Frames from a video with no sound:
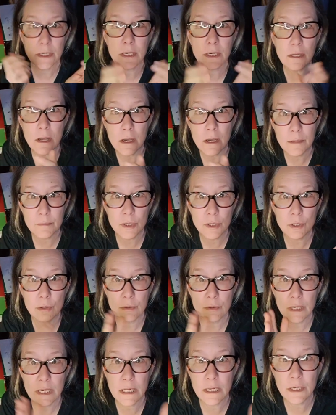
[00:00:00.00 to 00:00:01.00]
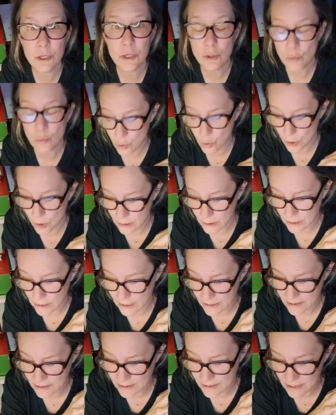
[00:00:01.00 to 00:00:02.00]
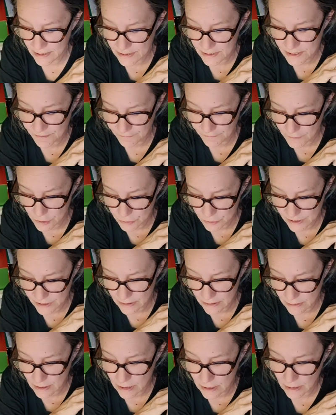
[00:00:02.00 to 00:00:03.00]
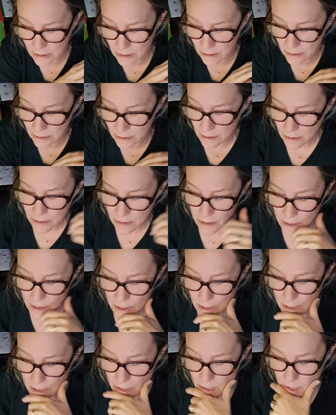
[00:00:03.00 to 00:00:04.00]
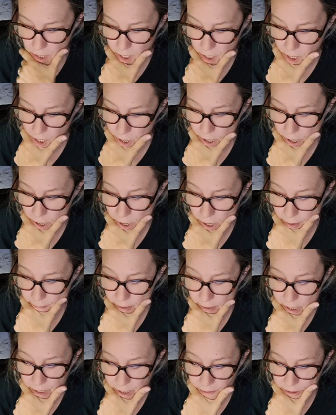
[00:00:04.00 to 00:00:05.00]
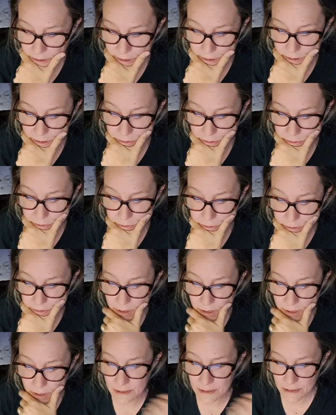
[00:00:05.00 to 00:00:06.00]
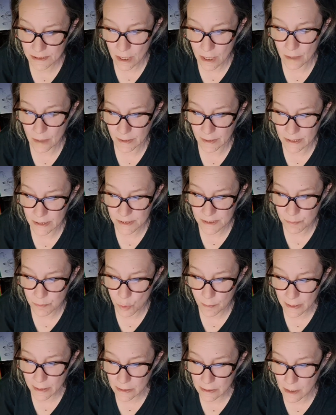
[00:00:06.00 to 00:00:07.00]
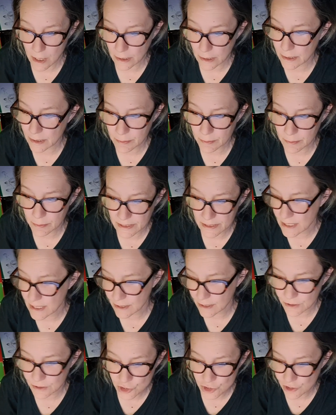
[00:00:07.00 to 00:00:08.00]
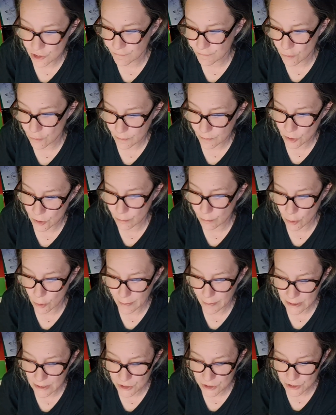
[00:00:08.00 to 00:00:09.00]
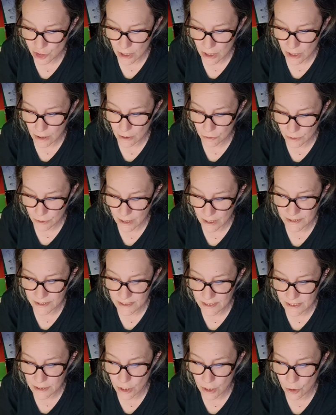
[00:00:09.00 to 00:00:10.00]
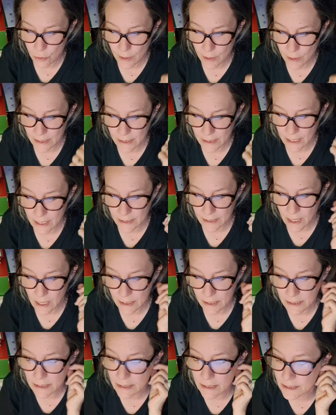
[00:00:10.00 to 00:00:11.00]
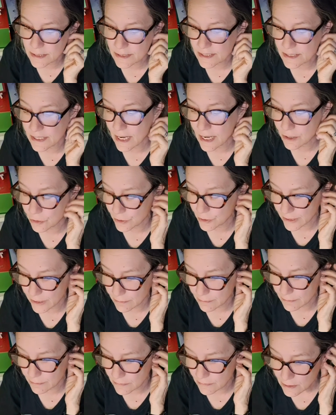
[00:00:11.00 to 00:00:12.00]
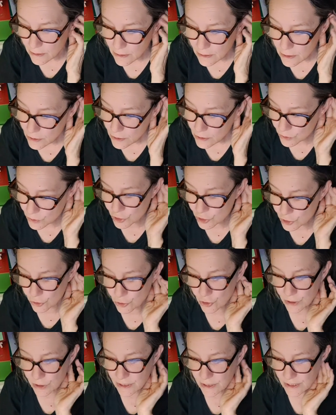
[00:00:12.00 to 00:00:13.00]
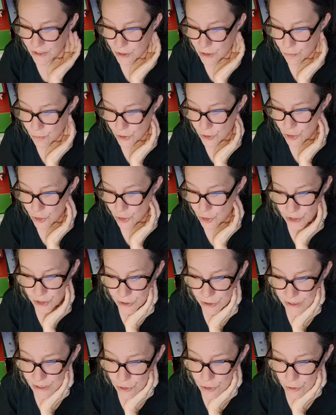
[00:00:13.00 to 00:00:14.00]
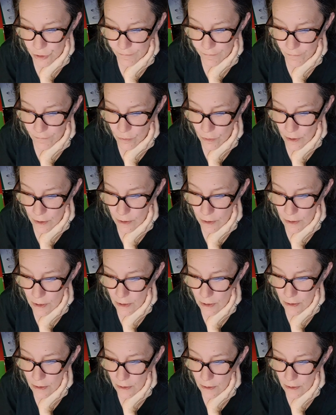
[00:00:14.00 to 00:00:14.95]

on a commune in New Orleans. It's a flotilla. And then the next comment is, more about Connie, please. How did she form New Bulbancha? Okay, CONNIE is an acronym, which originally stood for